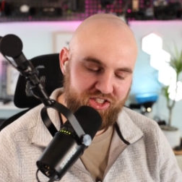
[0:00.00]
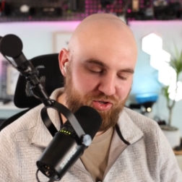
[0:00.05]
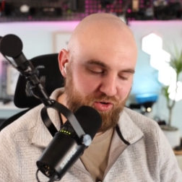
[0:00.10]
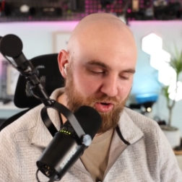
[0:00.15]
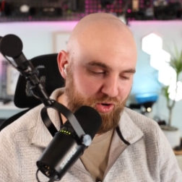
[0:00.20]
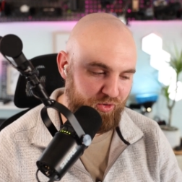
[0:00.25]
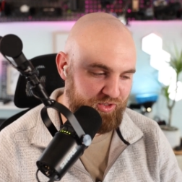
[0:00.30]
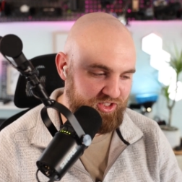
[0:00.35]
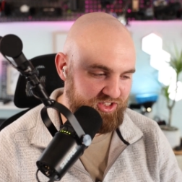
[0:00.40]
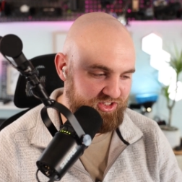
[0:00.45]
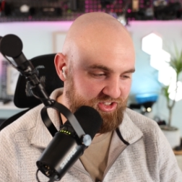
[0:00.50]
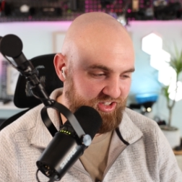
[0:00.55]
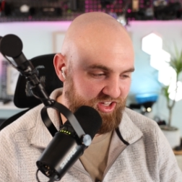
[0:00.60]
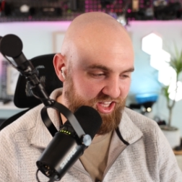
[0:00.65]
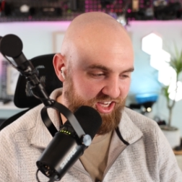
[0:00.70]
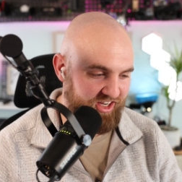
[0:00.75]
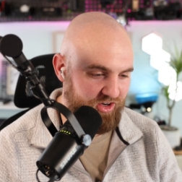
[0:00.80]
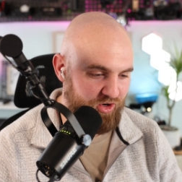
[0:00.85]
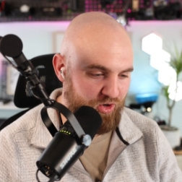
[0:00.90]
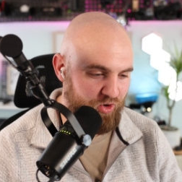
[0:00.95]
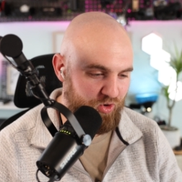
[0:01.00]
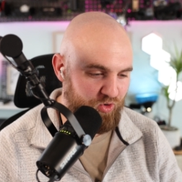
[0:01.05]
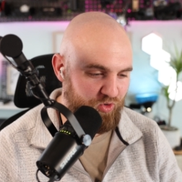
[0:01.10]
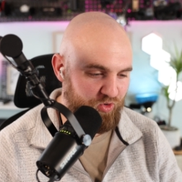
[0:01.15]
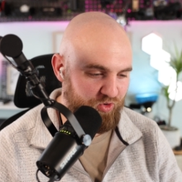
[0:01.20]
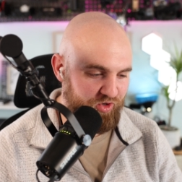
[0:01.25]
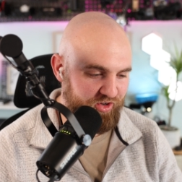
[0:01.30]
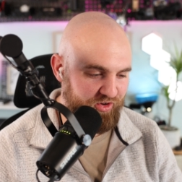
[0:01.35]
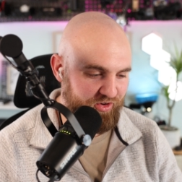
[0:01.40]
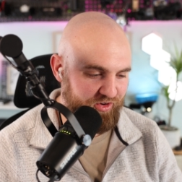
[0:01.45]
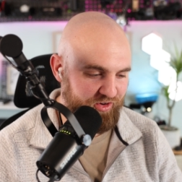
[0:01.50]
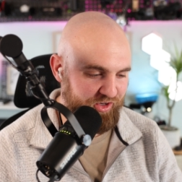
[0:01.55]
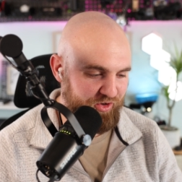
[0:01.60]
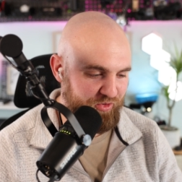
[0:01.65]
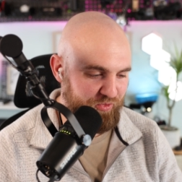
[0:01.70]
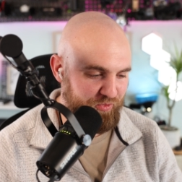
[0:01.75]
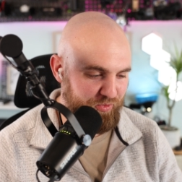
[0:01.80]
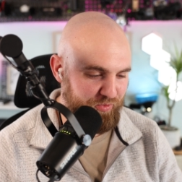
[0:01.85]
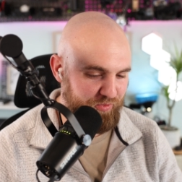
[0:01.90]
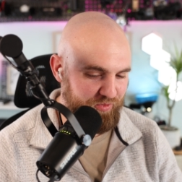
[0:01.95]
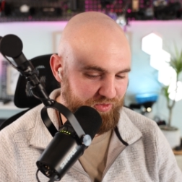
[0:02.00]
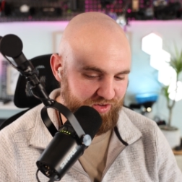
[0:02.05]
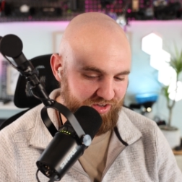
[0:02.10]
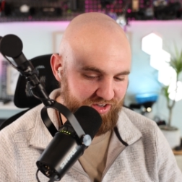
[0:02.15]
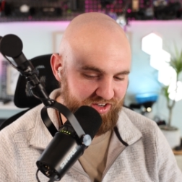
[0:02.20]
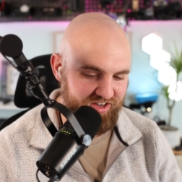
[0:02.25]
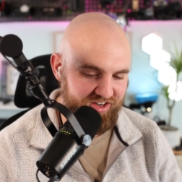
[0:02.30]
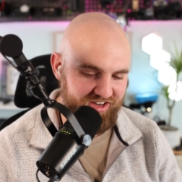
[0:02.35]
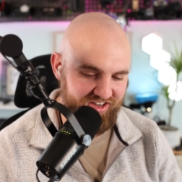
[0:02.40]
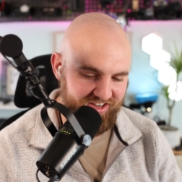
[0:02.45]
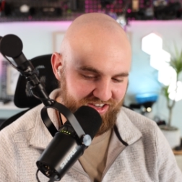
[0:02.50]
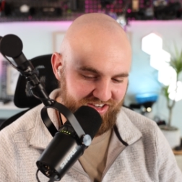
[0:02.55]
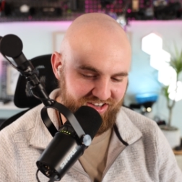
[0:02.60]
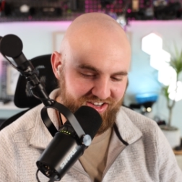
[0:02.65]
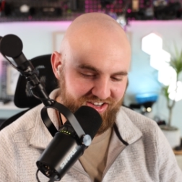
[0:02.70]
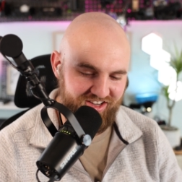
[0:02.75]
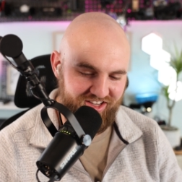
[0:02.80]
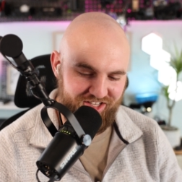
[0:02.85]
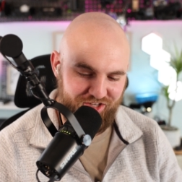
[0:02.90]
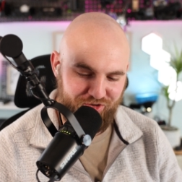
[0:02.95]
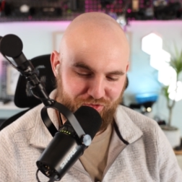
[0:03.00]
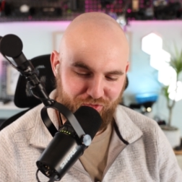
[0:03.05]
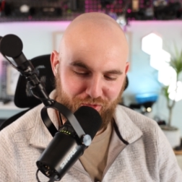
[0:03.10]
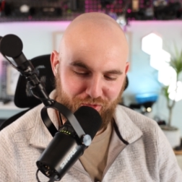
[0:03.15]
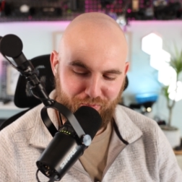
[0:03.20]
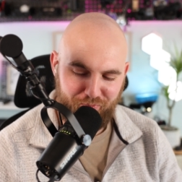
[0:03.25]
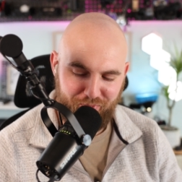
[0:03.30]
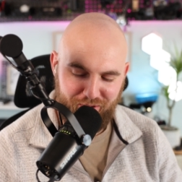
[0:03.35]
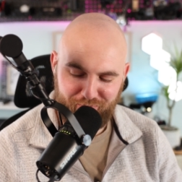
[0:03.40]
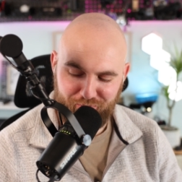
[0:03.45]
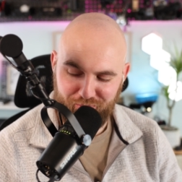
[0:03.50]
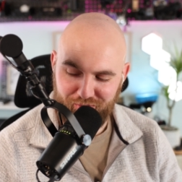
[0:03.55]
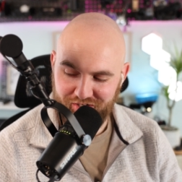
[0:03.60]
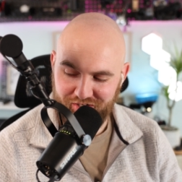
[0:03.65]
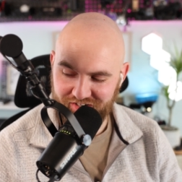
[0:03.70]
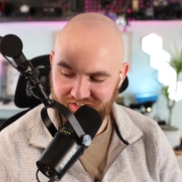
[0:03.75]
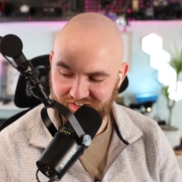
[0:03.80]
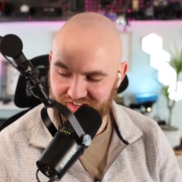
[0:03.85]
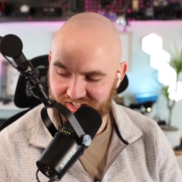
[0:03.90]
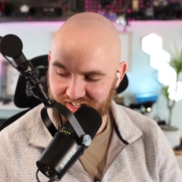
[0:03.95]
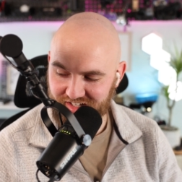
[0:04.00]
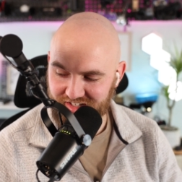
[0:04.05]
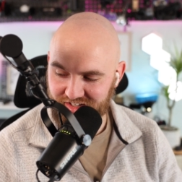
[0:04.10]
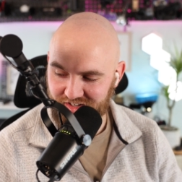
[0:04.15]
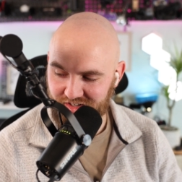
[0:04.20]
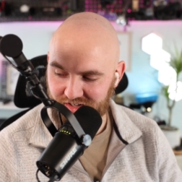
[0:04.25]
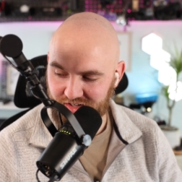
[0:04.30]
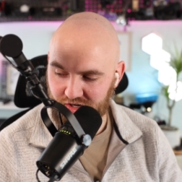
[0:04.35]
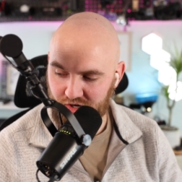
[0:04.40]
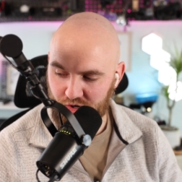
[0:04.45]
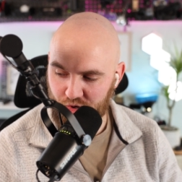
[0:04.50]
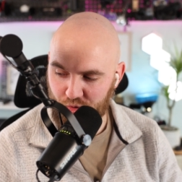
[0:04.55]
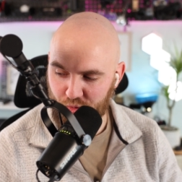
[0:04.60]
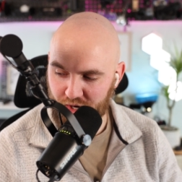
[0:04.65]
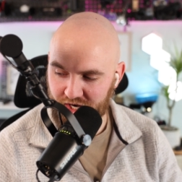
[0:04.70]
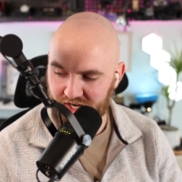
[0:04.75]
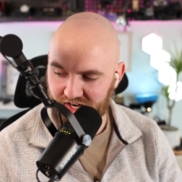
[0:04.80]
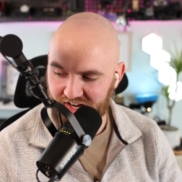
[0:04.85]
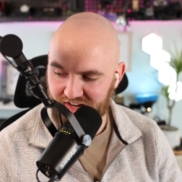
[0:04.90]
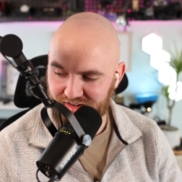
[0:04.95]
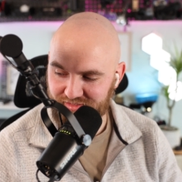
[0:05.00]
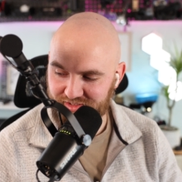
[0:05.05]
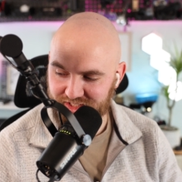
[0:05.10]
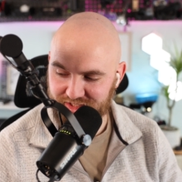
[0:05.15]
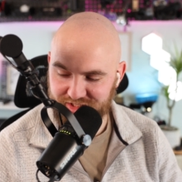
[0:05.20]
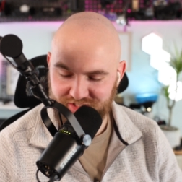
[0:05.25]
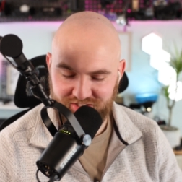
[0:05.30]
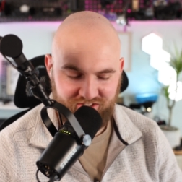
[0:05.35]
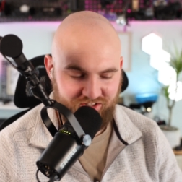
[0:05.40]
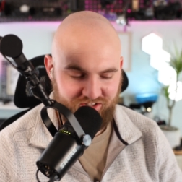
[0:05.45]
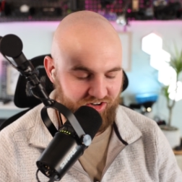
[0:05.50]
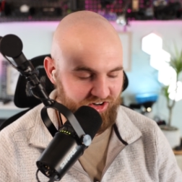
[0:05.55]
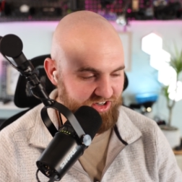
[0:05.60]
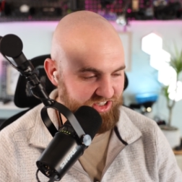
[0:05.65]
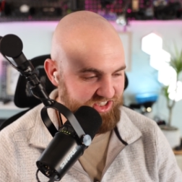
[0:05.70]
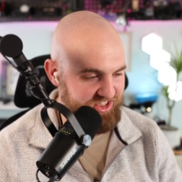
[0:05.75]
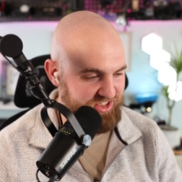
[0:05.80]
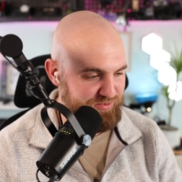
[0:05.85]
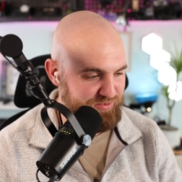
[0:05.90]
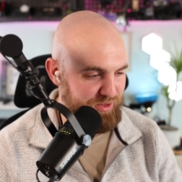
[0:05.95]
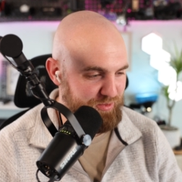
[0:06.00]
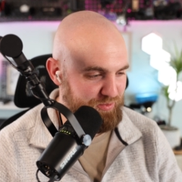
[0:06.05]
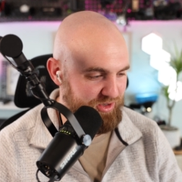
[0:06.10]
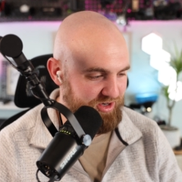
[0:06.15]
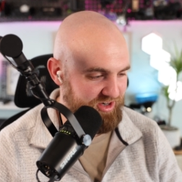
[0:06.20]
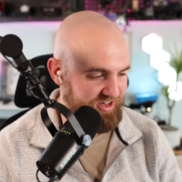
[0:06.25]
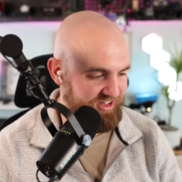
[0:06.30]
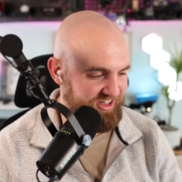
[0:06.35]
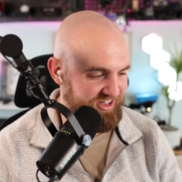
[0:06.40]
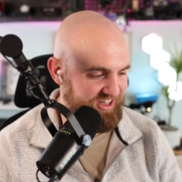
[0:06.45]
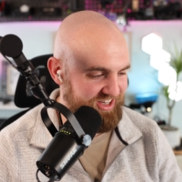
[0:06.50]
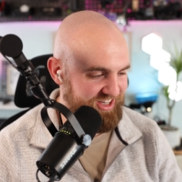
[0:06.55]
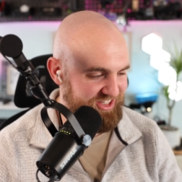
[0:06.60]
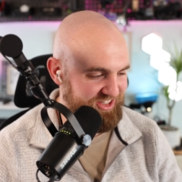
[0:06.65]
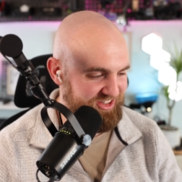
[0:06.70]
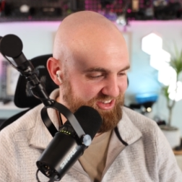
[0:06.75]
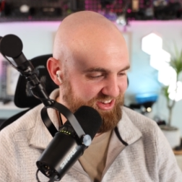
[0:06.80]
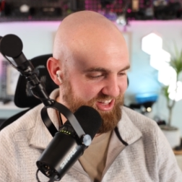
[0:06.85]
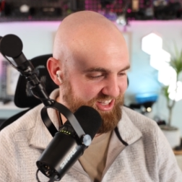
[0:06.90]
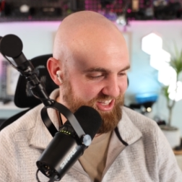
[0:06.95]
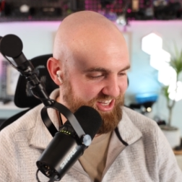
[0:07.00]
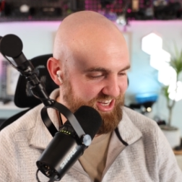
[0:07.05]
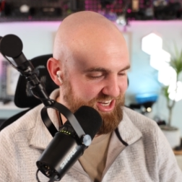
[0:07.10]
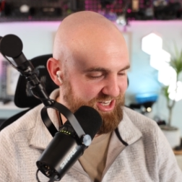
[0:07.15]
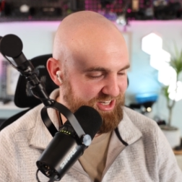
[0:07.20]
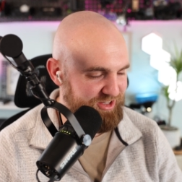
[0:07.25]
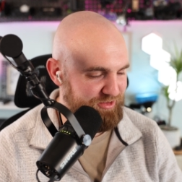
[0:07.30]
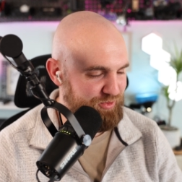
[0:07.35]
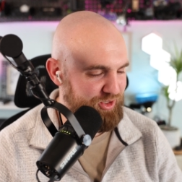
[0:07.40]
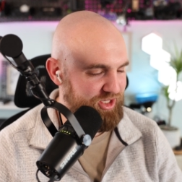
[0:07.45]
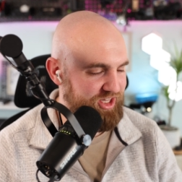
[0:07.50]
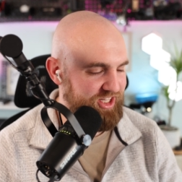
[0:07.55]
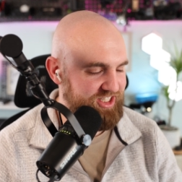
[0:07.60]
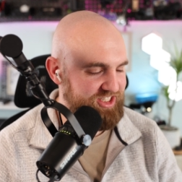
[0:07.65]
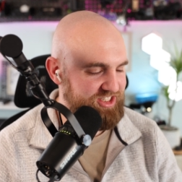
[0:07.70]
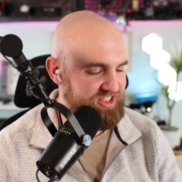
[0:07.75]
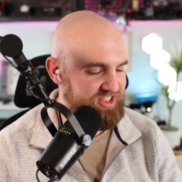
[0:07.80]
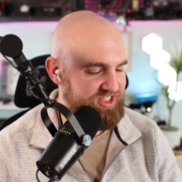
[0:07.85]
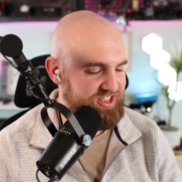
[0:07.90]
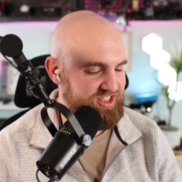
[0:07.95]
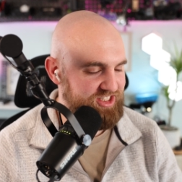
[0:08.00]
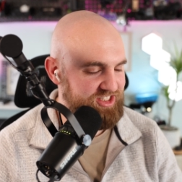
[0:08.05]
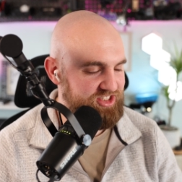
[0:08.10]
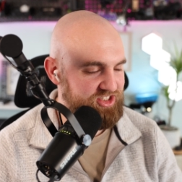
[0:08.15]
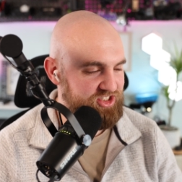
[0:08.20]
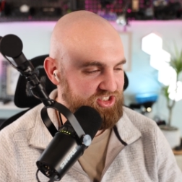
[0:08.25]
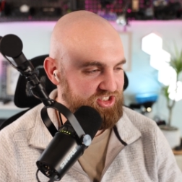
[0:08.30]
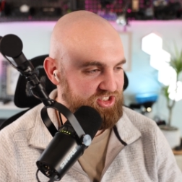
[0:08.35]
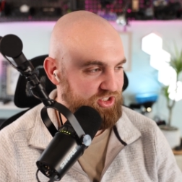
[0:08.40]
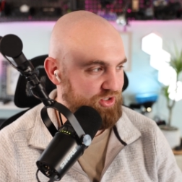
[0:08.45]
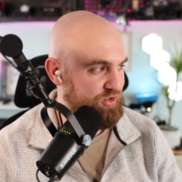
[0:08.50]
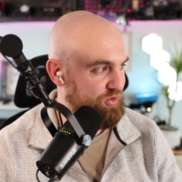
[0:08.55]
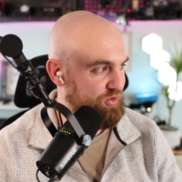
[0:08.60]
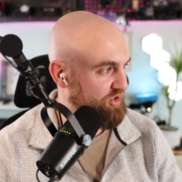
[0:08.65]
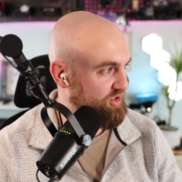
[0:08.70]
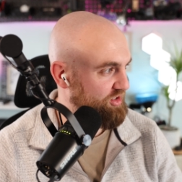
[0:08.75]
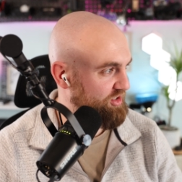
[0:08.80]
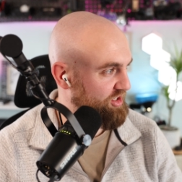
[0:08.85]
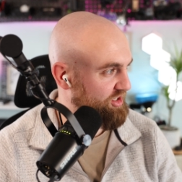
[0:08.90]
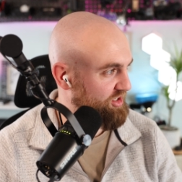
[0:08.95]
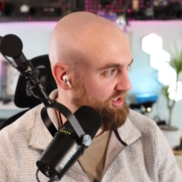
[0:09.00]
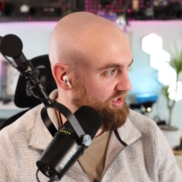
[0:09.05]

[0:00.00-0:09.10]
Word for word: always are like, oh, you you you remember. You're like, oh wait, I have these guards in my pocket, and you like eat them, and they just taste so good.